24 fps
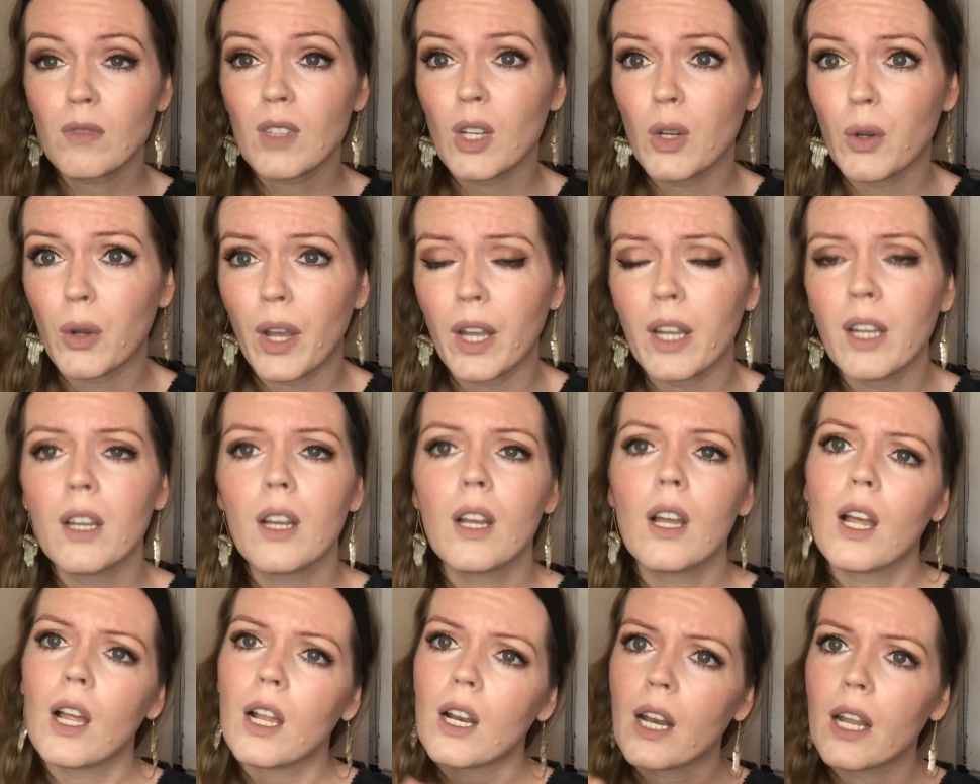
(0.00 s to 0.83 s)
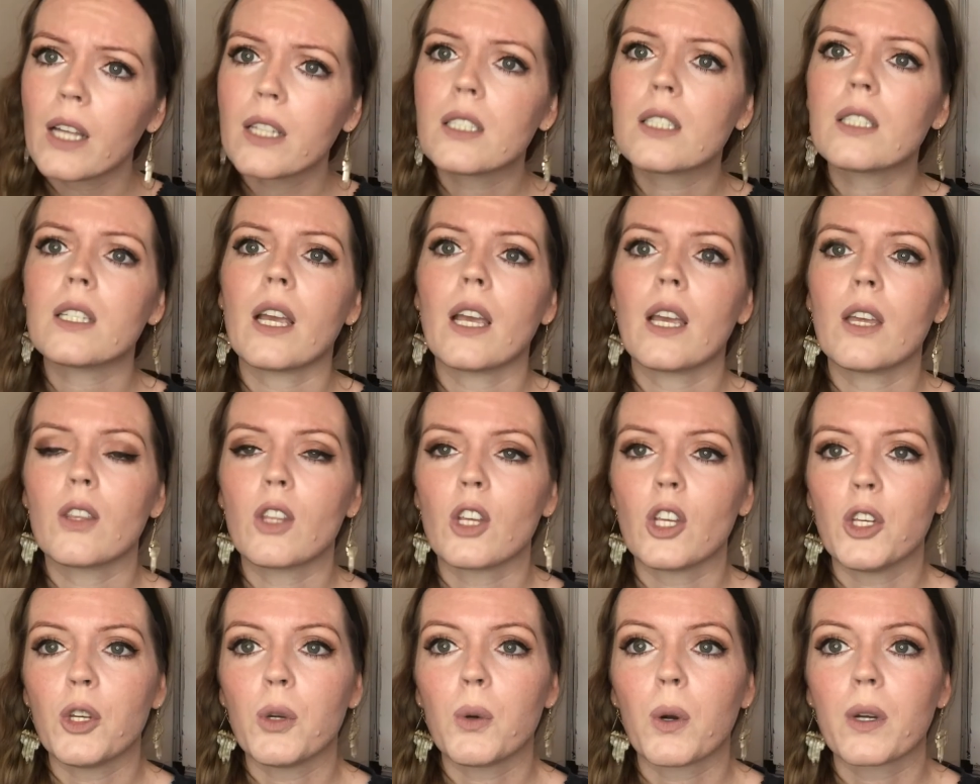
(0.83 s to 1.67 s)
Okay, let's say
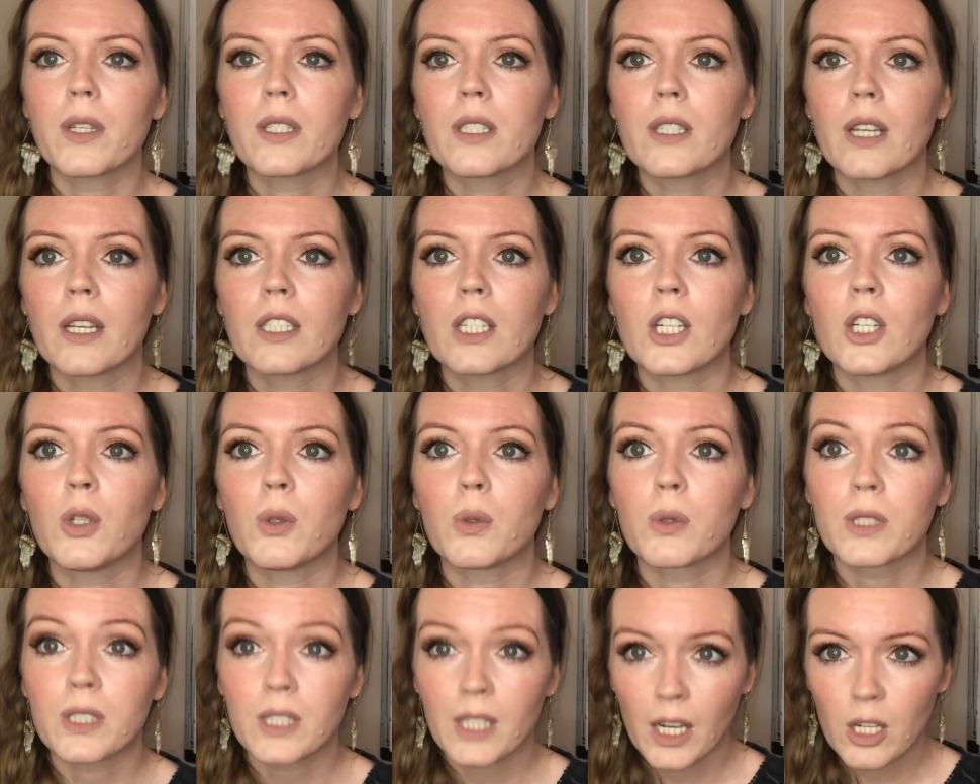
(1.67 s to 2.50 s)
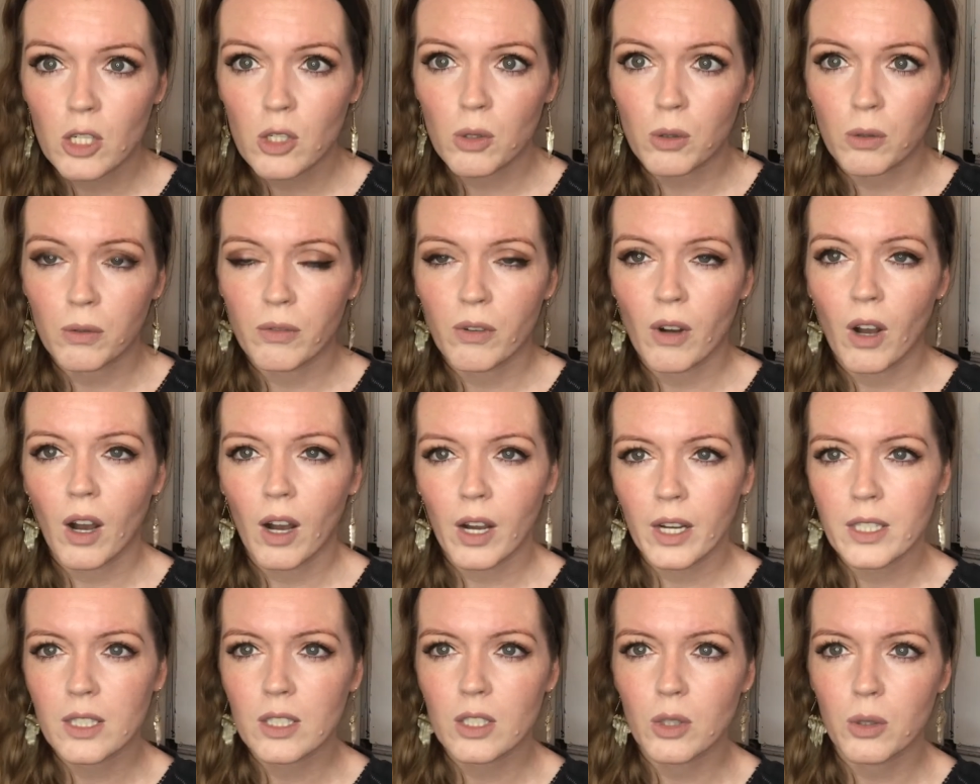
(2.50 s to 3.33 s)
that you are setting your schedule for
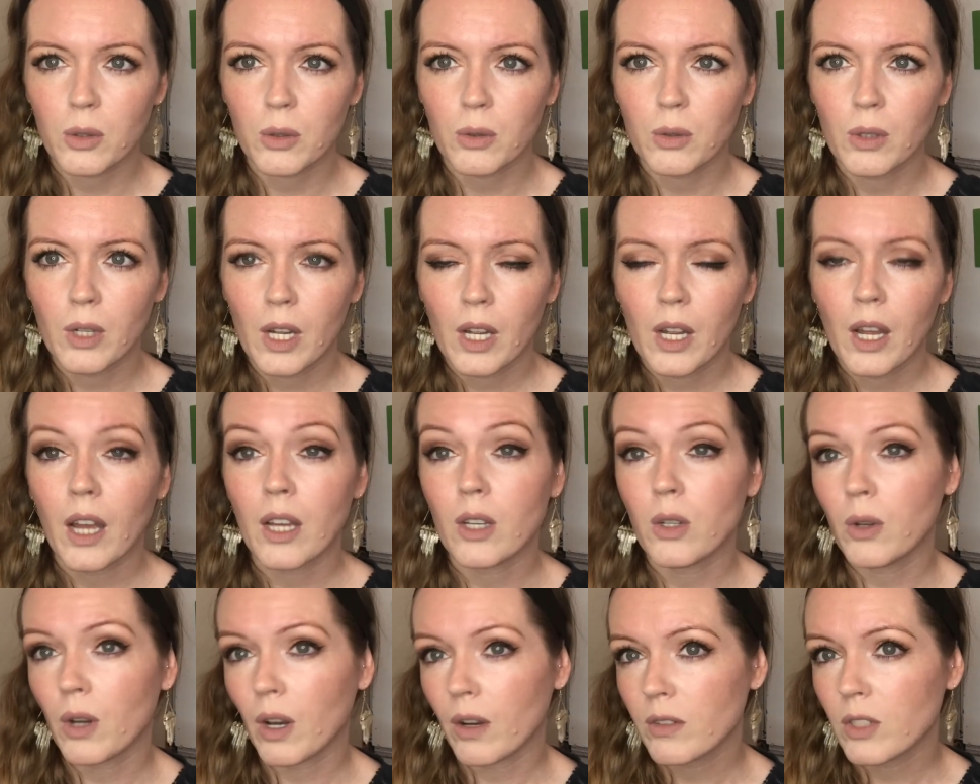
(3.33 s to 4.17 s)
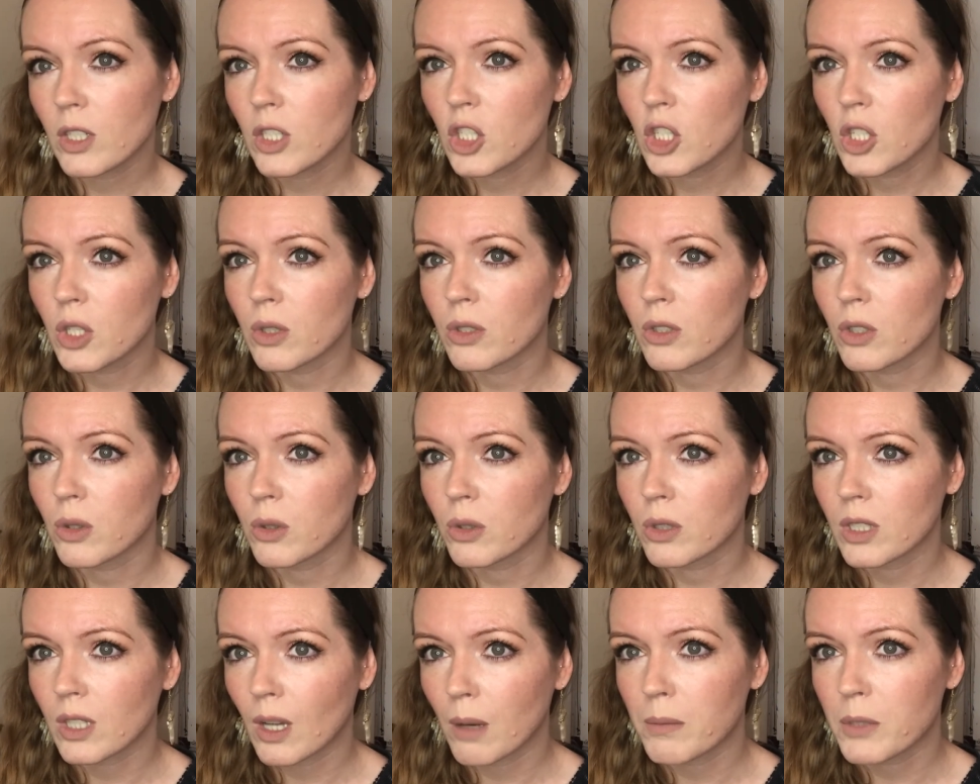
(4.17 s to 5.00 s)
high school and you have to choose your
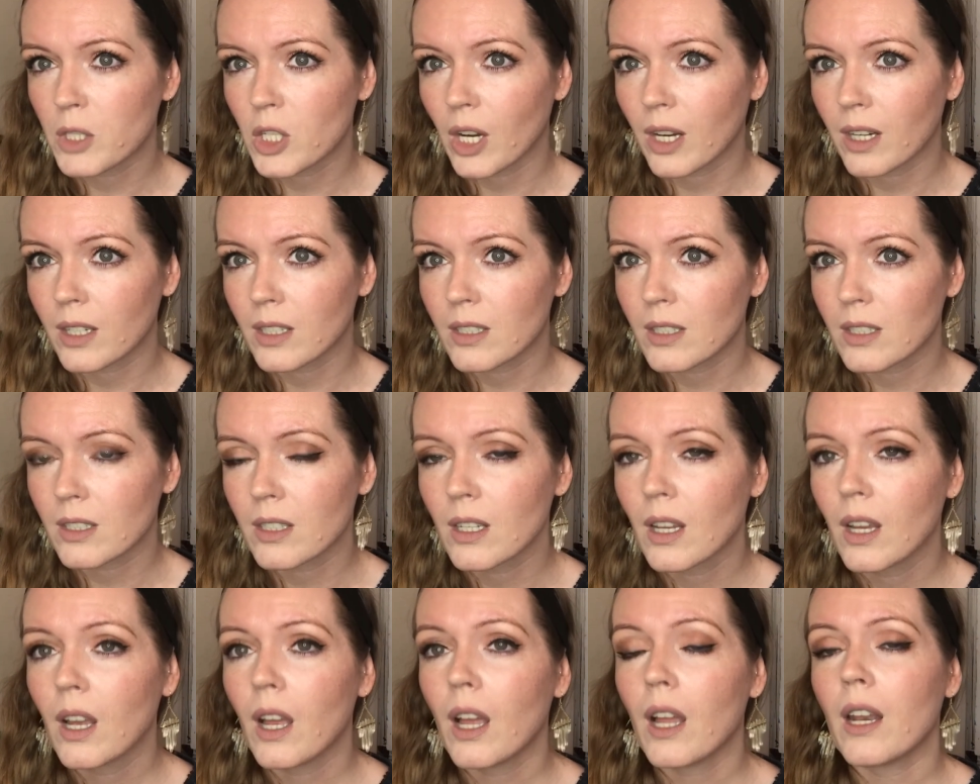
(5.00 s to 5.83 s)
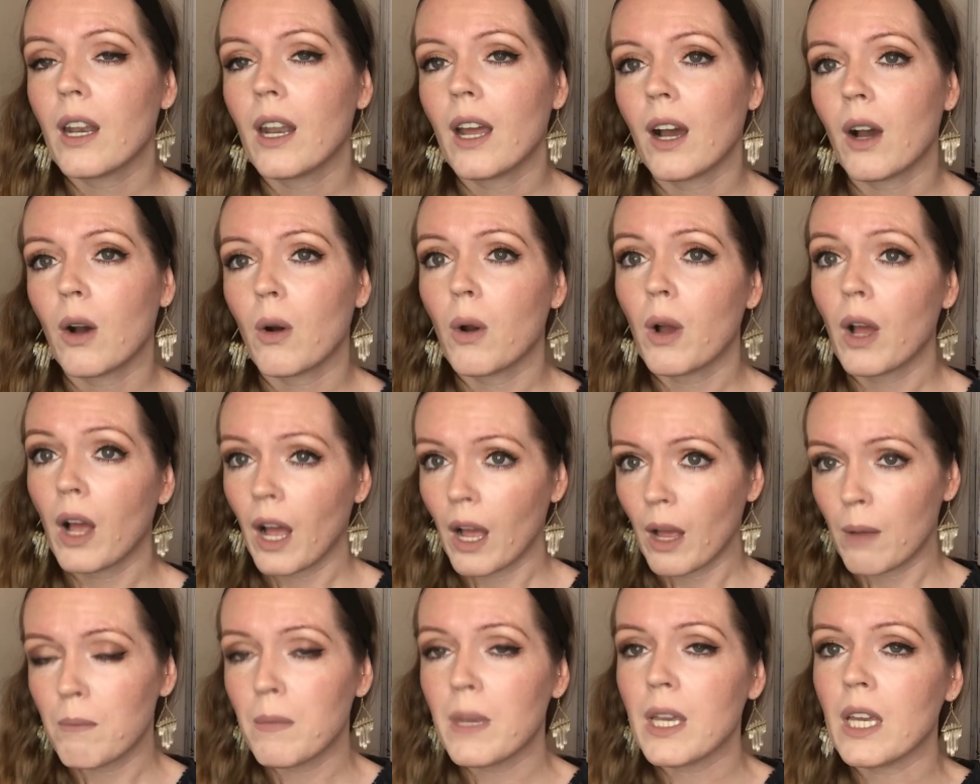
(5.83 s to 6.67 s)
subjects. Now,
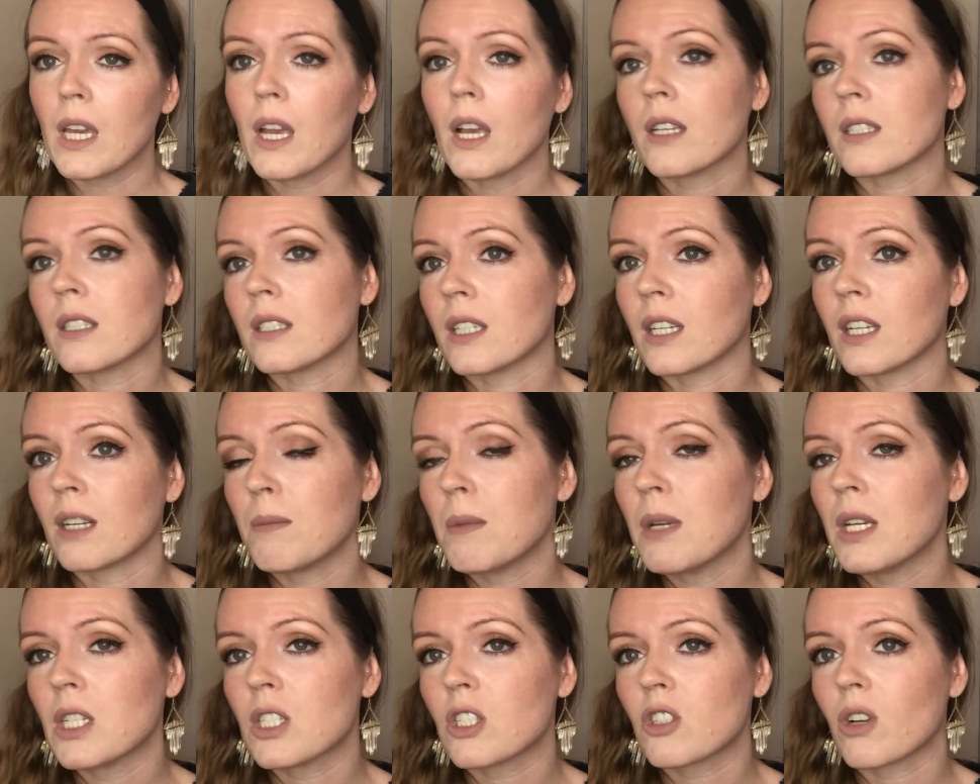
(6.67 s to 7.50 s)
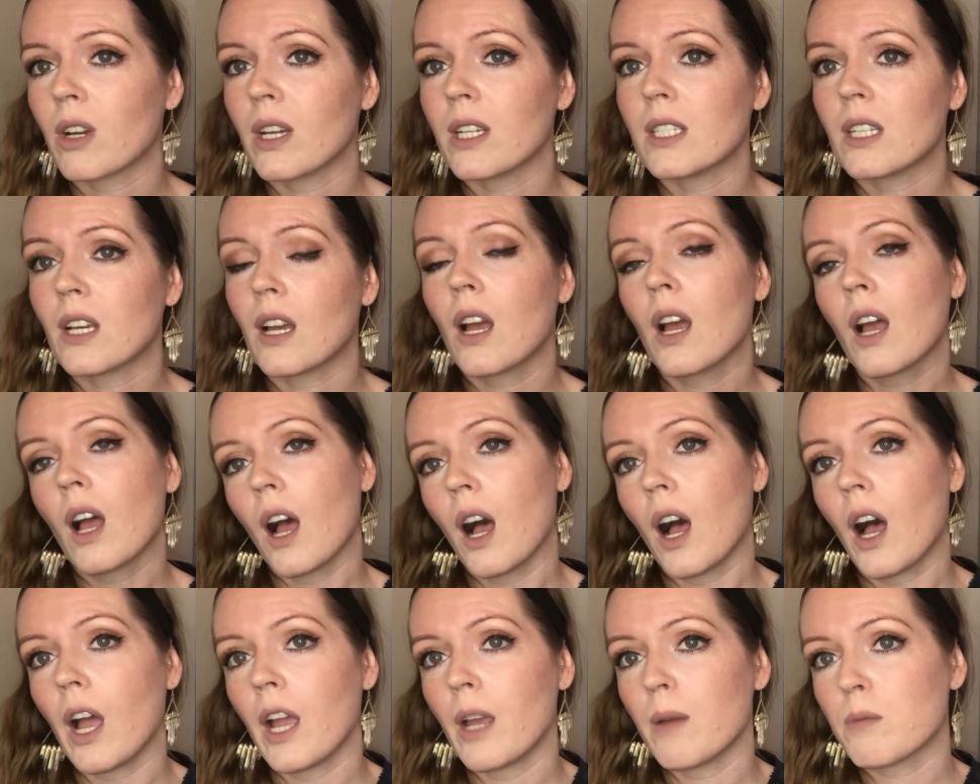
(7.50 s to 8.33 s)
me as the administrator,
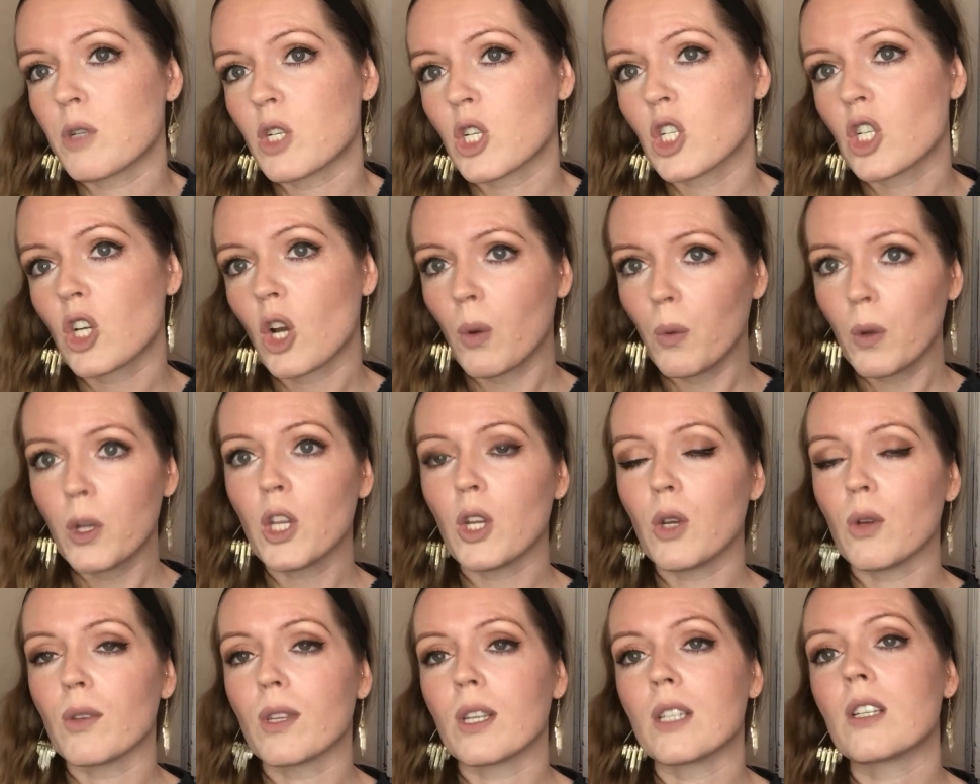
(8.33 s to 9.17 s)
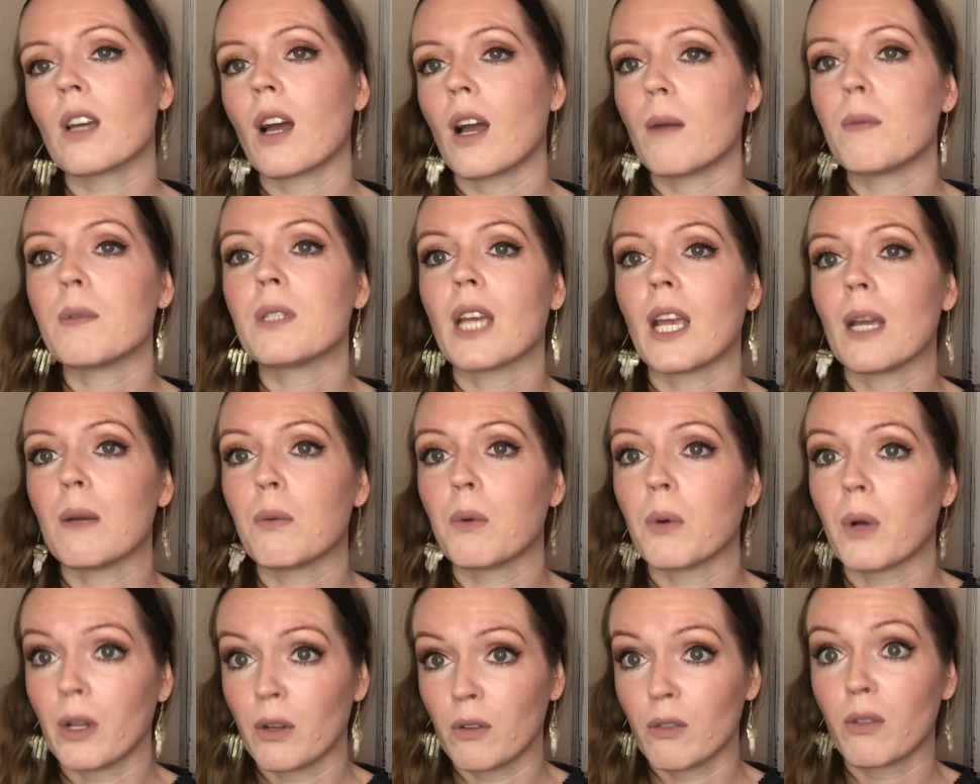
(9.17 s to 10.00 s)
I am showing you the timetable
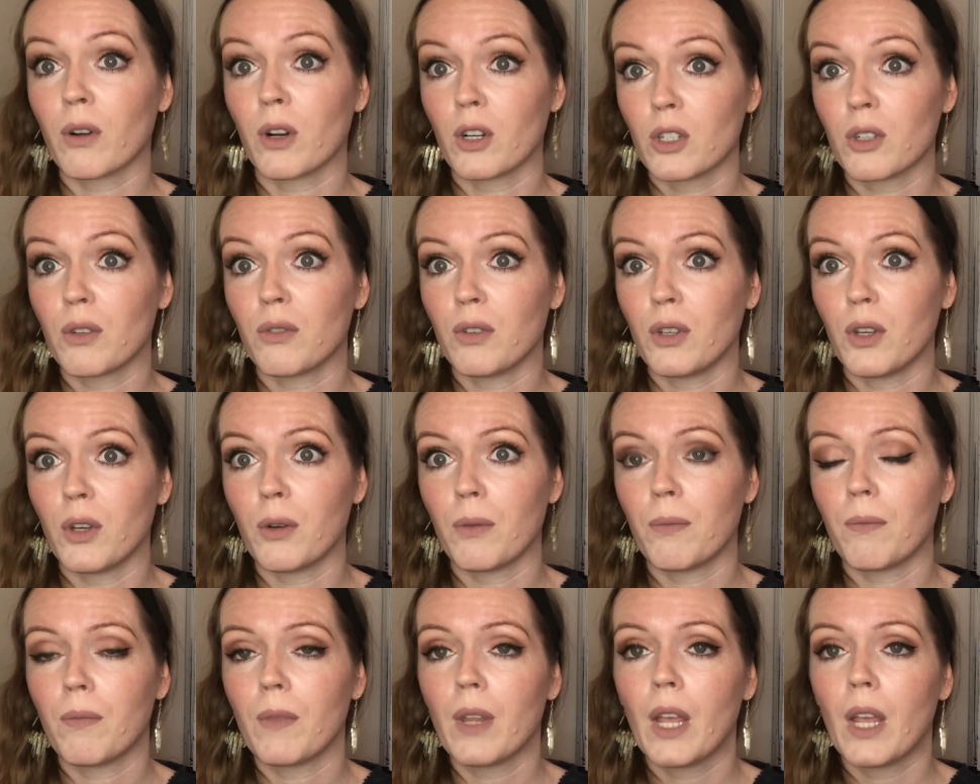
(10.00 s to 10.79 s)
in front of you.